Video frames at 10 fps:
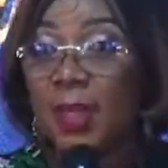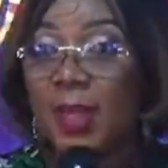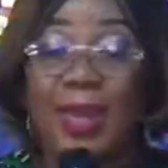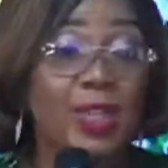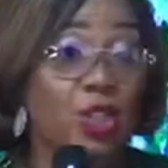
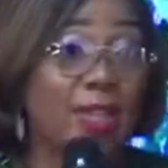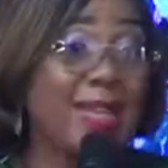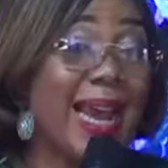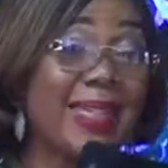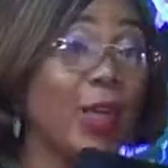It's not
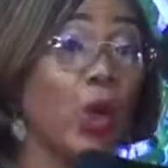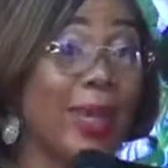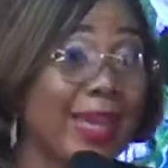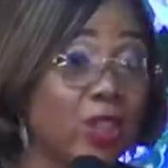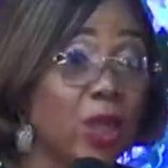any
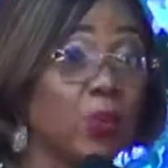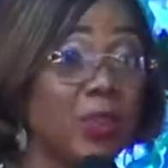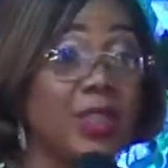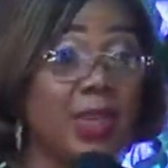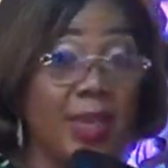location
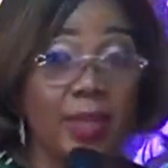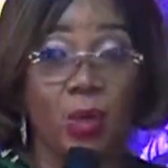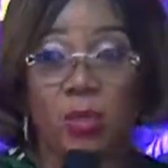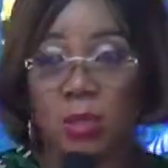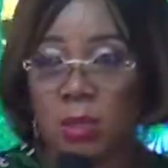within
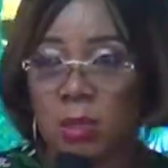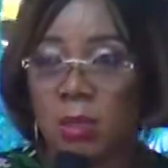Lagos.